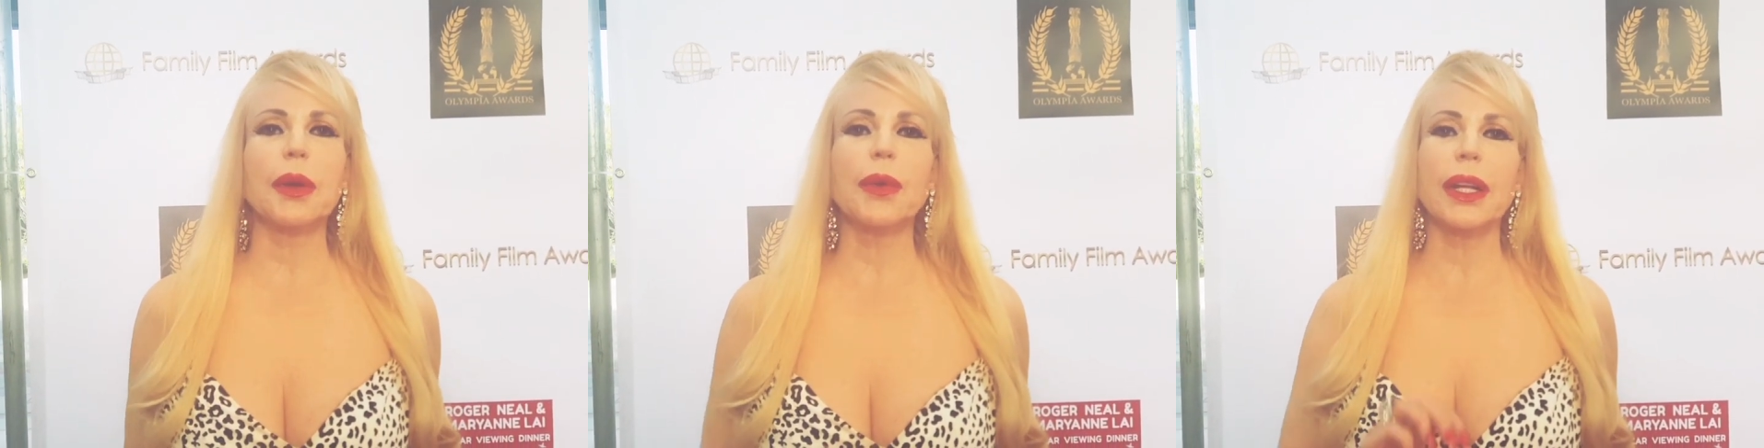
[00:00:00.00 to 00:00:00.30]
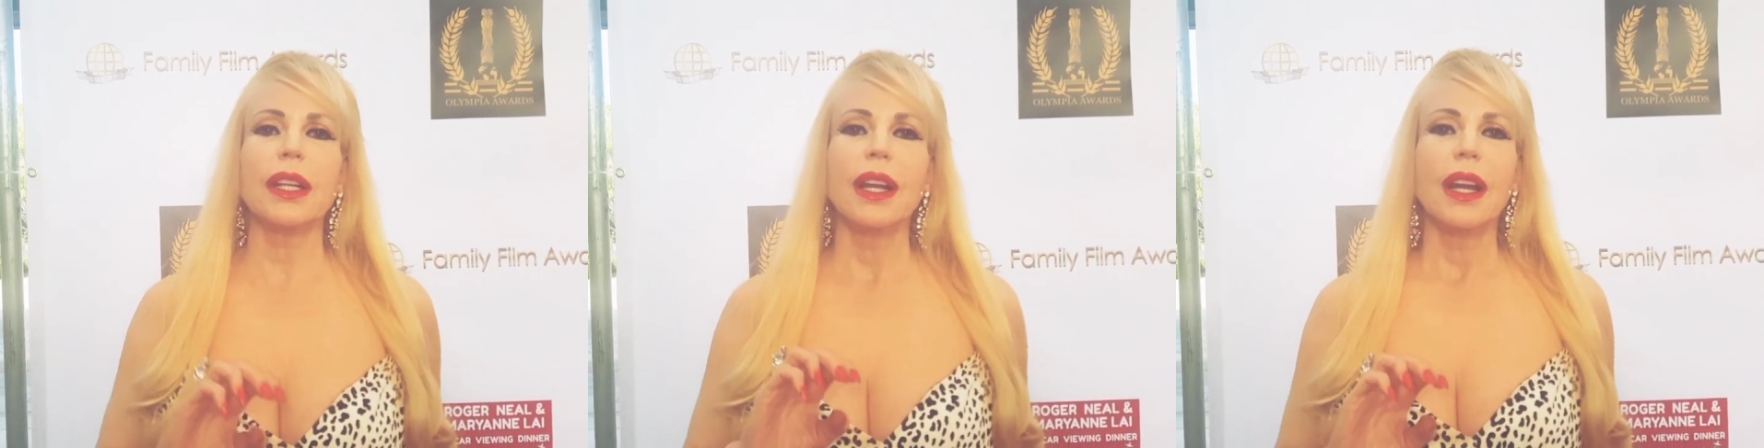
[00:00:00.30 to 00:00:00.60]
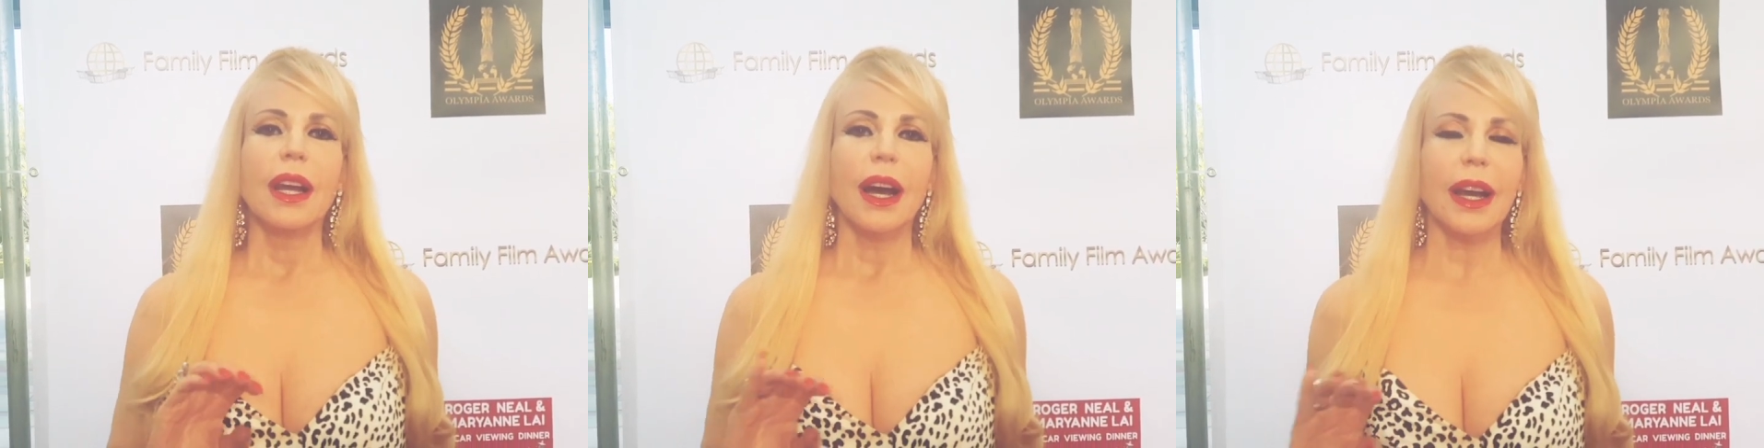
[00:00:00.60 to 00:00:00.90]
But when
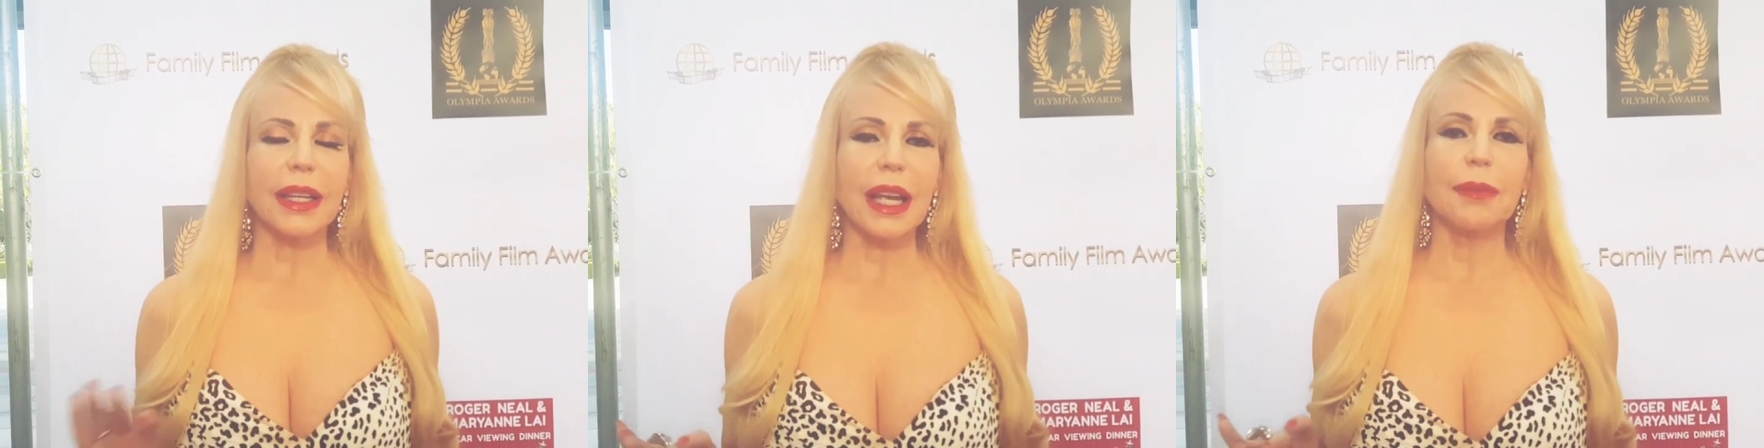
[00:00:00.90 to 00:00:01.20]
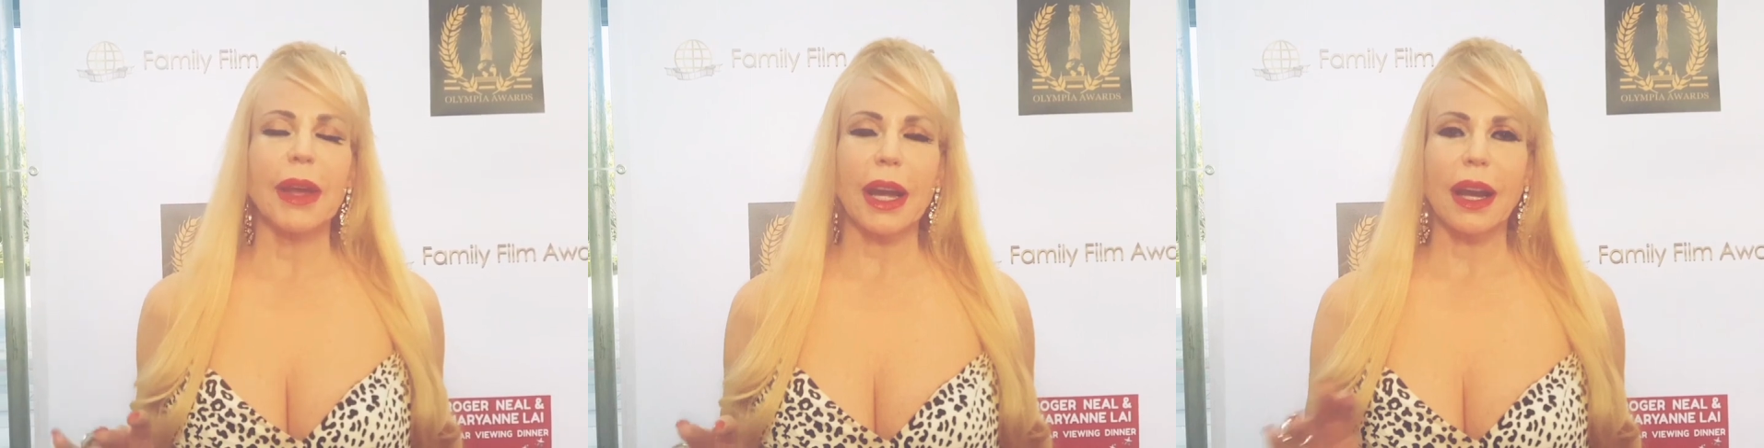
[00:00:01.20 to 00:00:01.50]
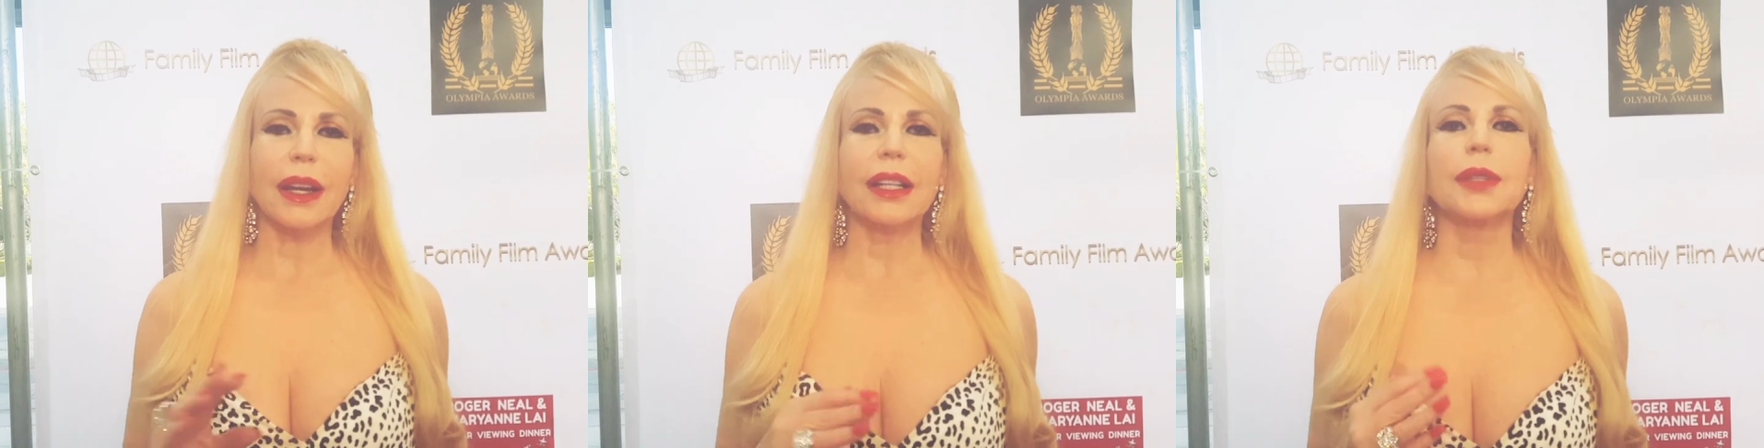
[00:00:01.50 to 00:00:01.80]
I came
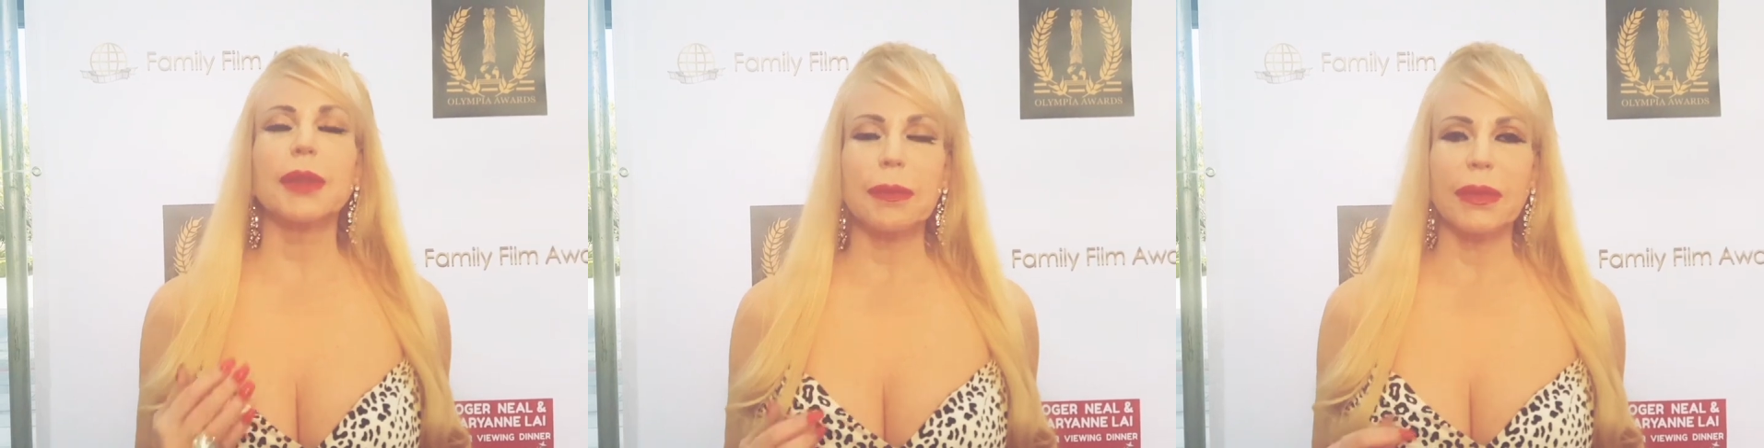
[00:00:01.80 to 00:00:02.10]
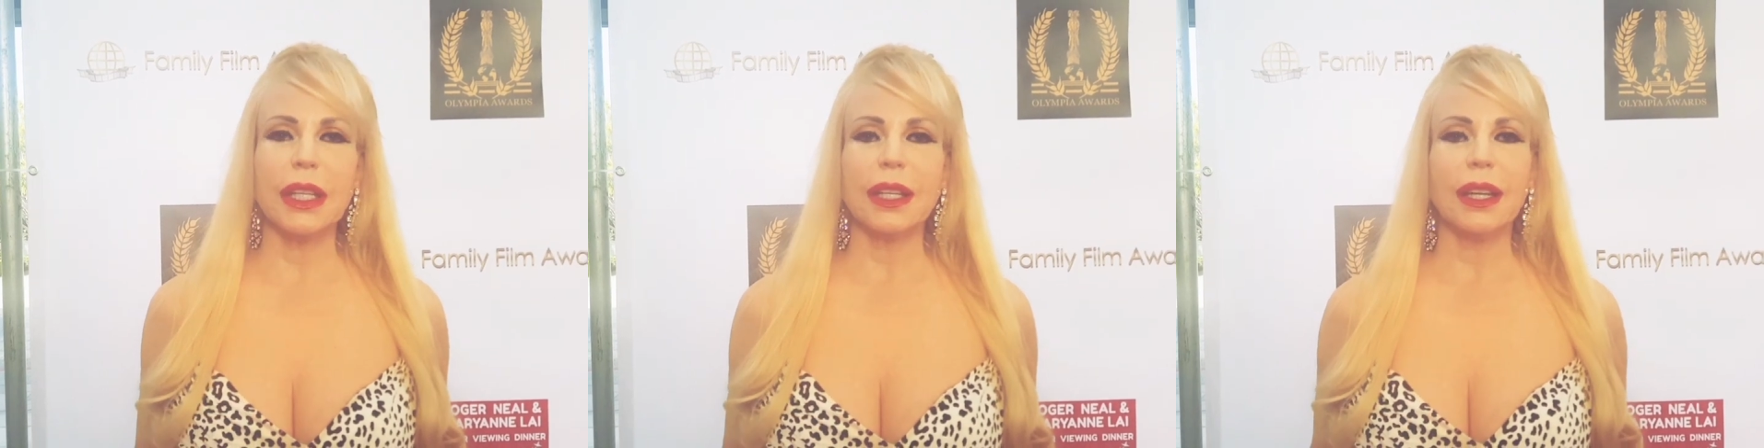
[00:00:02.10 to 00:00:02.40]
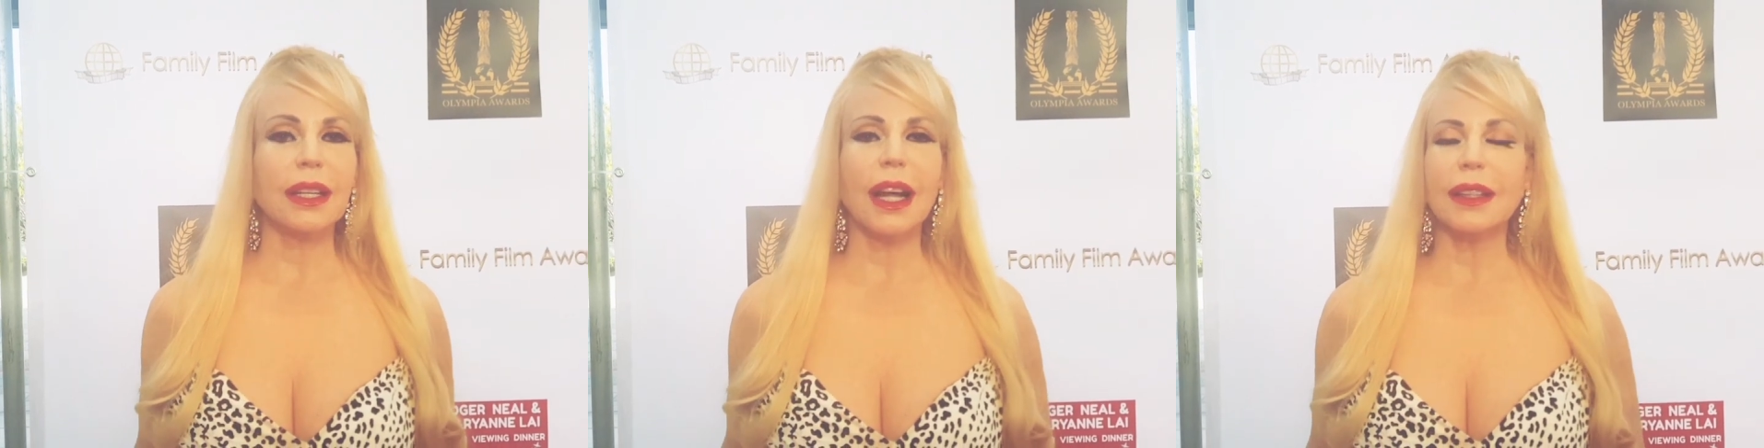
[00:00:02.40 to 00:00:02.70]
back, I got to be
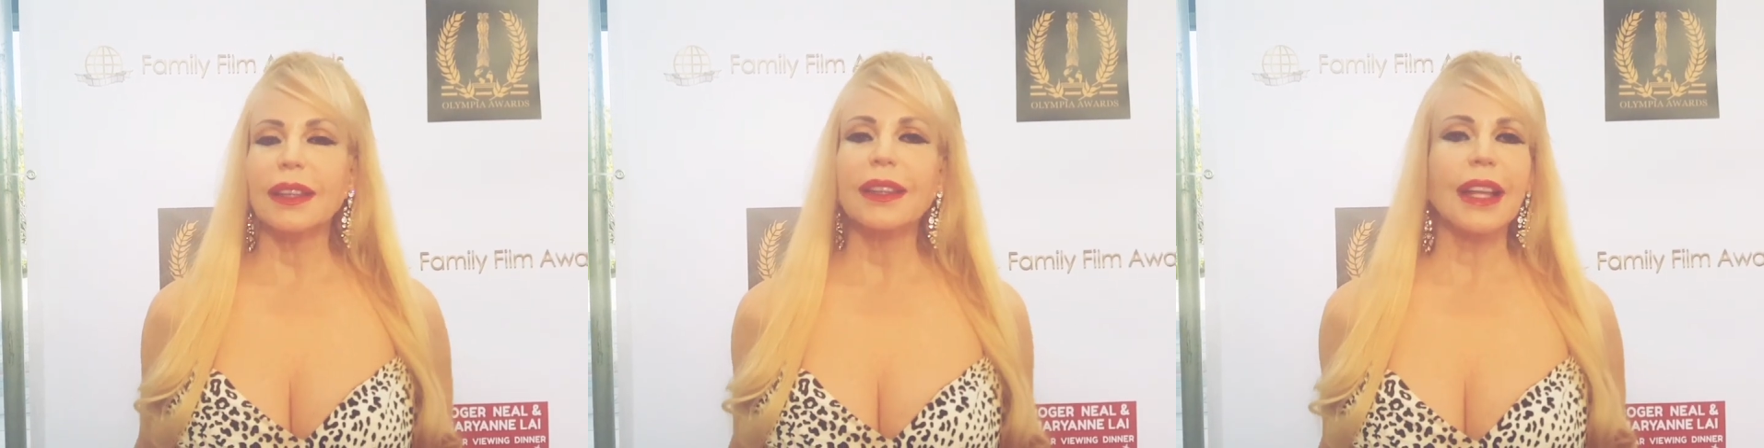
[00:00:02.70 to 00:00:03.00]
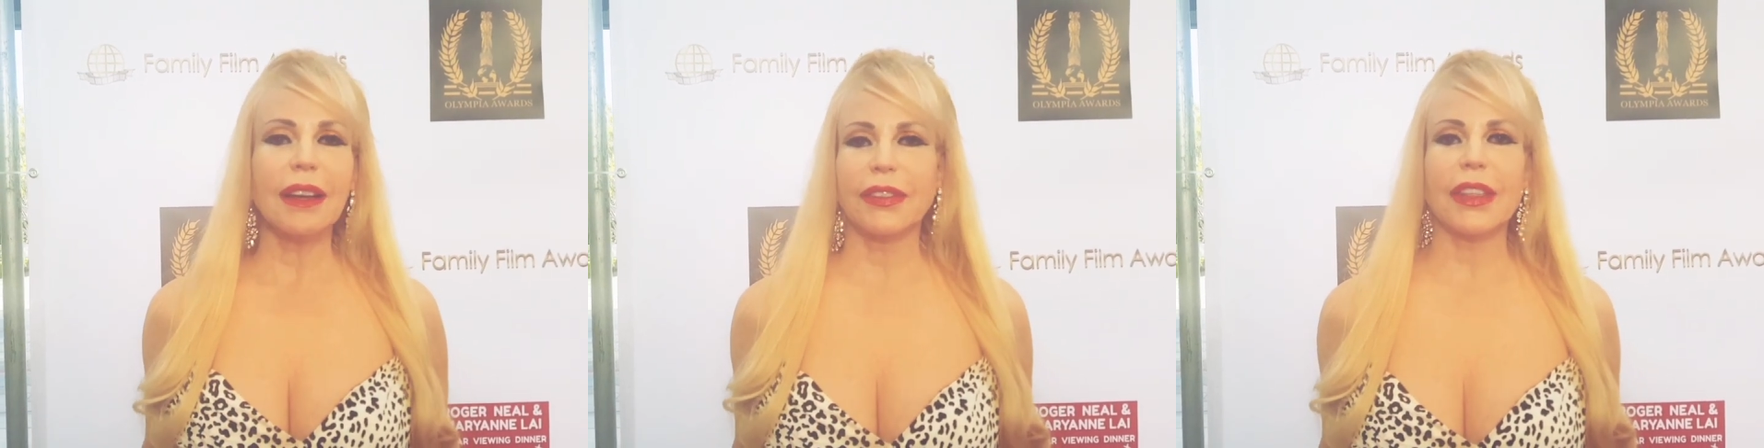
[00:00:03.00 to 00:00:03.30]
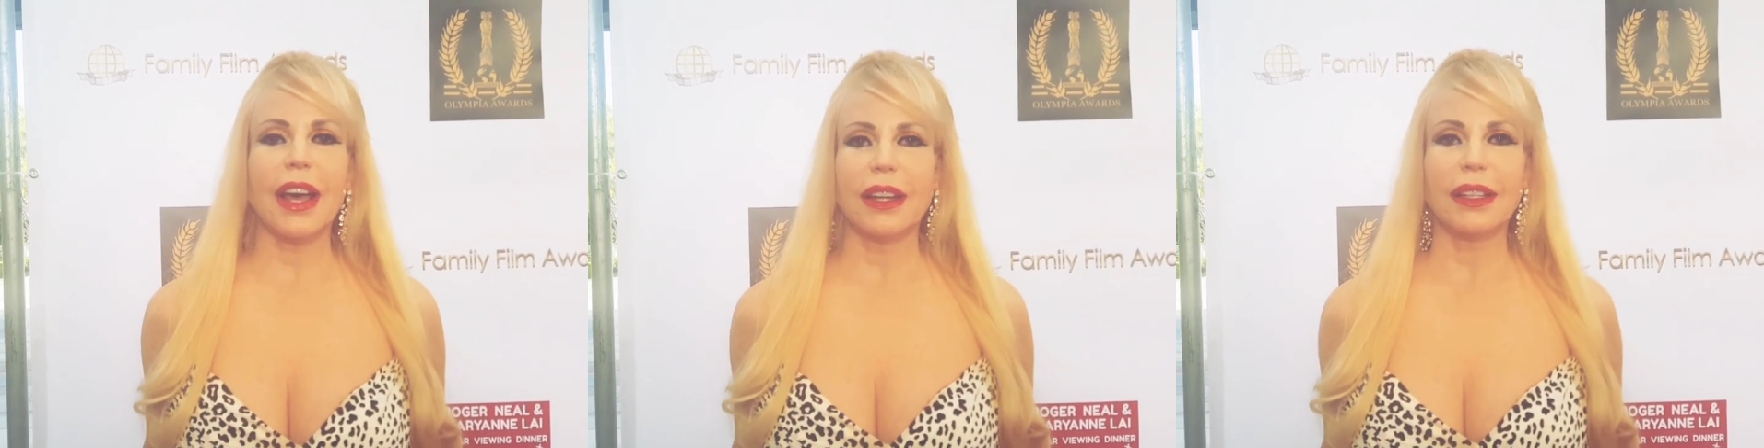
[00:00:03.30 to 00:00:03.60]
me, and I
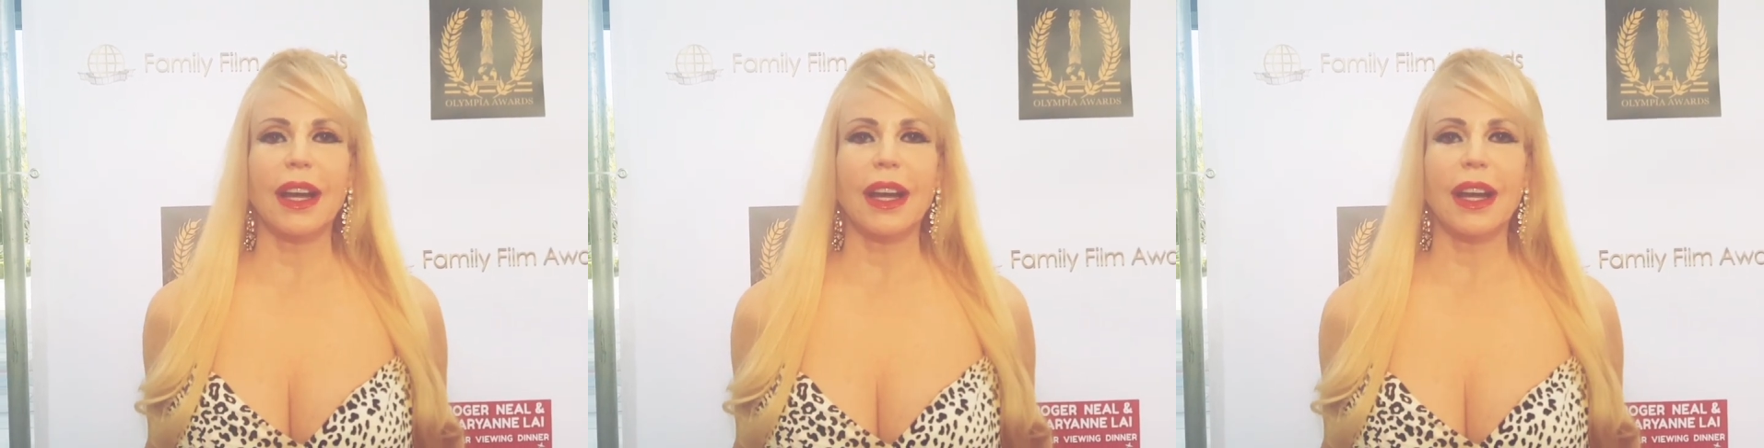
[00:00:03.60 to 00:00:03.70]
loved that.